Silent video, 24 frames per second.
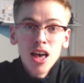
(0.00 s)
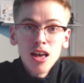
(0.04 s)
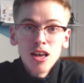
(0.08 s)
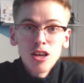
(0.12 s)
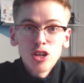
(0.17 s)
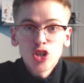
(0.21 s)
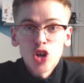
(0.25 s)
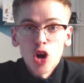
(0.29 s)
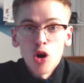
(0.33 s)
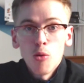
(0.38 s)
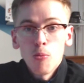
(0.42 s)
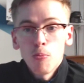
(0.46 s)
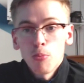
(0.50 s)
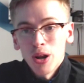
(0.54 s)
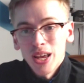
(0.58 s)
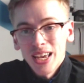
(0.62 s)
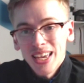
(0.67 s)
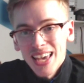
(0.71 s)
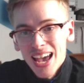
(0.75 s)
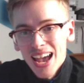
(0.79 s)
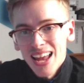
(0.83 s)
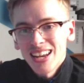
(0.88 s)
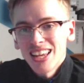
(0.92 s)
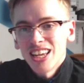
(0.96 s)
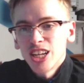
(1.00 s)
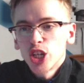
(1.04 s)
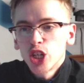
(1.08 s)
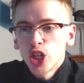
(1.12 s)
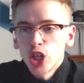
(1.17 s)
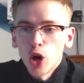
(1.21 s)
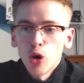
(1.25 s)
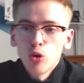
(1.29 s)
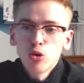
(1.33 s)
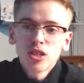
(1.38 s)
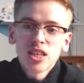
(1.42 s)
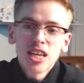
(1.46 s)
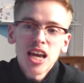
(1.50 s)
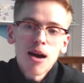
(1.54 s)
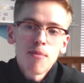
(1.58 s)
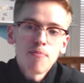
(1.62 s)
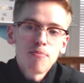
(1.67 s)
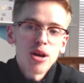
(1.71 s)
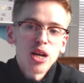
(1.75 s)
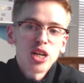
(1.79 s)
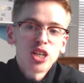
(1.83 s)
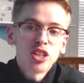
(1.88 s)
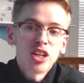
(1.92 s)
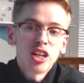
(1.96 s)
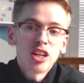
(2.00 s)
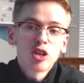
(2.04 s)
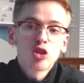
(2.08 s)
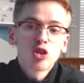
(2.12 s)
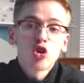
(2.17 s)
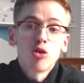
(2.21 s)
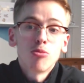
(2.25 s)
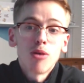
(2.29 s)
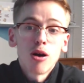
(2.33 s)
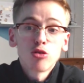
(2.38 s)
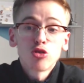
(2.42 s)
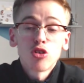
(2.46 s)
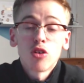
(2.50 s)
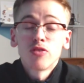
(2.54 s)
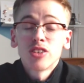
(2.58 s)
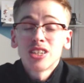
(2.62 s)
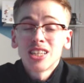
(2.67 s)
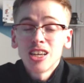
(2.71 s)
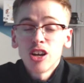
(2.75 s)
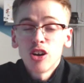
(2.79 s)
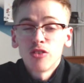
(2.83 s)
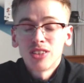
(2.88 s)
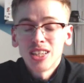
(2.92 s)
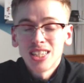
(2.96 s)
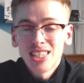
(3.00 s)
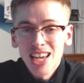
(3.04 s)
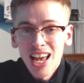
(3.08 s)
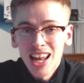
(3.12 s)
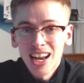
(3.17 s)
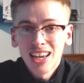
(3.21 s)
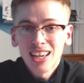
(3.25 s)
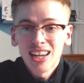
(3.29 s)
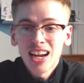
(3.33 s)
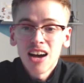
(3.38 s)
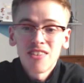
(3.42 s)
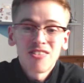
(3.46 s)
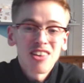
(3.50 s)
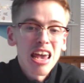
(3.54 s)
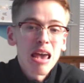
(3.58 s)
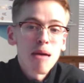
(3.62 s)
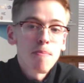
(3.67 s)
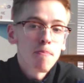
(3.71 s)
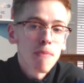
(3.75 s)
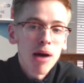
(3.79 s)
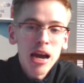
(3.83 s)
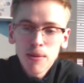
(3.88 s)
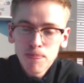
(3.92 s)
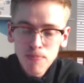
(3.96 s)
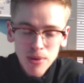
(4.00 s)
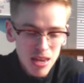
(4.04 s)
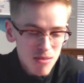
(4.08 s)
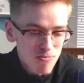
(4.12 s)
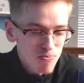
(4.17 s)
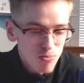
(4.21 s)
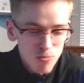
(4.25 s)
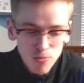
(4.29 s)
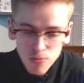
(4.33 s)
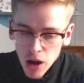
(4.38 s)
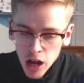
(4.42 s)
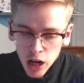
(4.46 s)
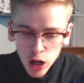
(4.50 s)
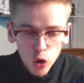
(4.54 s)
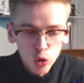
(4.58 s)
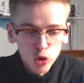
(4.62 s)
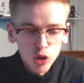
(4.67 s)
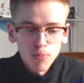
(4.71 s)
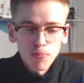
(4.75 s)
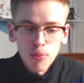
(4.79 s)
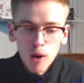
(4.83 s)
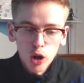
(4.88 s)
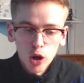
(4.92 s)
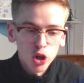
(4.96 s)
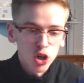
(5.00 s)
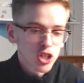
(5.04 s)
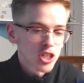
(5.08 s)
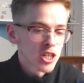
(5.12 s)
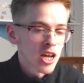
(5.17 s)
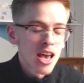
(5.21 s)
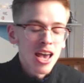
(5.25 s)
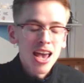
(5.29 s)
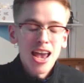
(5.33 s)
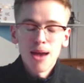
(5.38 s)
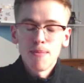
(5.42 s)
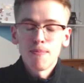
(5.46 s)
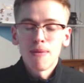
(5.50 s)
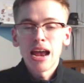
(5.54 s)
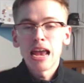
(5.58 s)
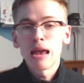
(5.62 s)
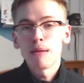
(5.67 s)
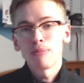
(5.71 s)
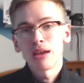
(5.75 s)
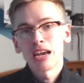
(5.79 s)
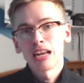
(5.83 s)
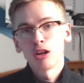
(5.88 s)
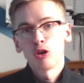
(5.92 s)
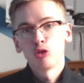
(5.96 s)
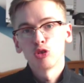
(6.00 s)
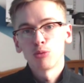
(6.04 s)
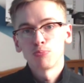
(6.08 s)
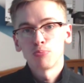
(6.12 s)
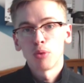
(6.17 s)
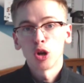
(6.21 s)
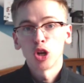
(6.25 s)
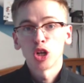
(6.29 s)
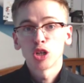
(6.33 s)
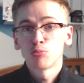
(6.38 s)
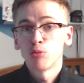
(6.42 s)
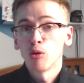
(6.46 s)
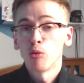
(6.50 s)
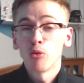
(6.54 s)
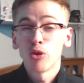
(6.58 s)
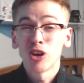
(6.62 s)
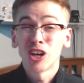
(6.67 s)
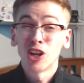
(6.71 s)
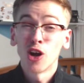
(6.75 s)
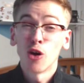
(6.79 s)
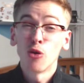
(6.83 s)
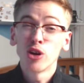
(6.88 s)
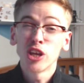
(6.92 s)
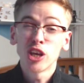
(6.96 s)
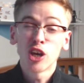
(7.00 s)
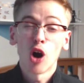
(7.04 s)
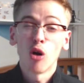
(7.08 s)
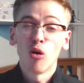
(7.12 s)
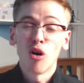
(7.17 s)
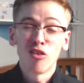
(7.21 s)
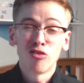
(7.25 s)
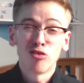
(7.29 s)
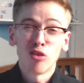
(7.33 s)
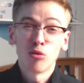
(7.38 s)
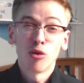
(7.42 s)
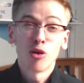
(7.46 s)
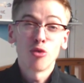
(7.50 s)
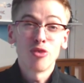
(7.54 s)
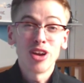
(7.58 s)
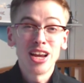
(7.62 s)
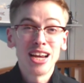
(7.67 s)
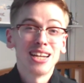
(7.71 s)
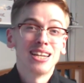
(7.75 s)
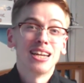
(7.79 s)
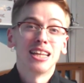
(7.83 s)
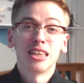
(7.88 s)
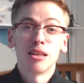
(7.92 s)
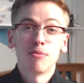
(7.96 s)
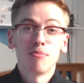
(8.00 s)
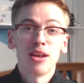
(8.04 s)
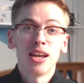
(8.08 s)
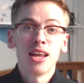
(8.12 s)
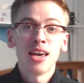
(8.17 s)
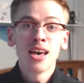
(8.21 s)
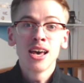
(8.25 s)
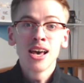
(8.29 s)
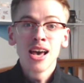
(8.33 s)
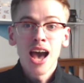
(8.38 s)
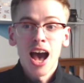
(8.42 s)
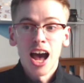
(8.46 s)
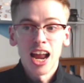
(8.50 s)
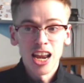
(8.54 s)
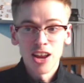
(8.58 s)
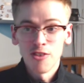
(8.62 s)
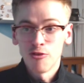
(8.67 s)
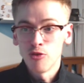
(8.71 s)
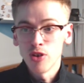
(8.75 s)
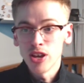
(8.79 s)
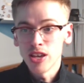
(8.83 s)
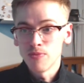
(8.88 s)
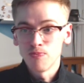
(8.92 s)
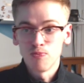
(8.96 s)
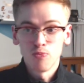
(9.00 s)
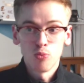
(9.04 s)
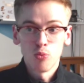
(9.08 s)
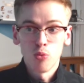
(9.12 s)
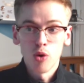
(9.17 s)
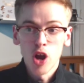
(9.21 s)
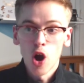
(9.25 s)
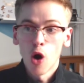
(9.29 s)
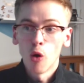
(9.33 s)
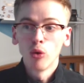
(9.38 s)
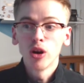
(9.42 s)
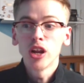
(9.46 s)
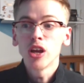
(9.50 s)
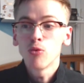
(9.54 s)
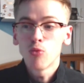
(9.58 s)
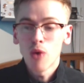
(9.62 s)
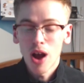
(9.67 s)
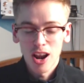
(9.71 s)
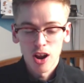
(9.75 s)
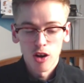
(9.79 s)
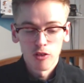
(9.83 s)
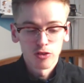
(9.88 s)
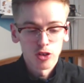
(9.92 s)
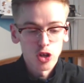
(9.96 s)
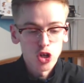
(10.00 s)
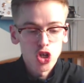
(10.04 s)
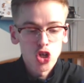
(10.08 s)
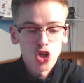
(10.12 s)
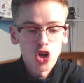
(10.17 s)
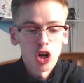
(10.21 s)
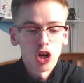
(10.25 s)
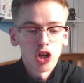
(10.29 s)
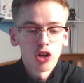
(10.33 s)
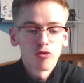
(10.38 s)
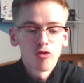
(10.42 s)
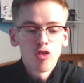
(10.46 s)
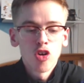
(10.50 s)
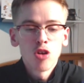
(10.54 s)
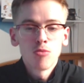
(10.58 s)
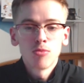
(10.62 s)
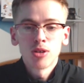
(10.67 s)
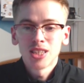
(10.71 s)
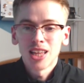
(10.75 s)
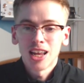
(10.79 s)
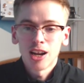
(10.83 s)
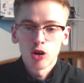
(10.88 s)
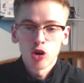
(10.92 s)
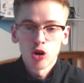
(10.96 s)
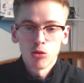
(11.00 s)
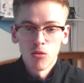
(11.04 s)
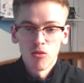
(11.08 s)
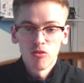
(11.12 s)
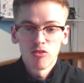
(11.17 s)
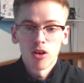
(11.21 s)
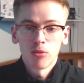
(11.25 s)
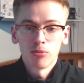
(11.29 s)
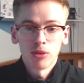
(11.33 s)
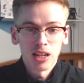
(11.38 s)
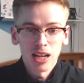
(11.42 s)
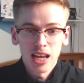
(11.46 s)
So, but again, it shows the ambition, and it's come out obviously of the Telegraph. It might be a load of bollocks, it mightn't be a load of bollocks, but we can only go off what we're reading at the minute. And if we only went off the solid rumours that are coming from the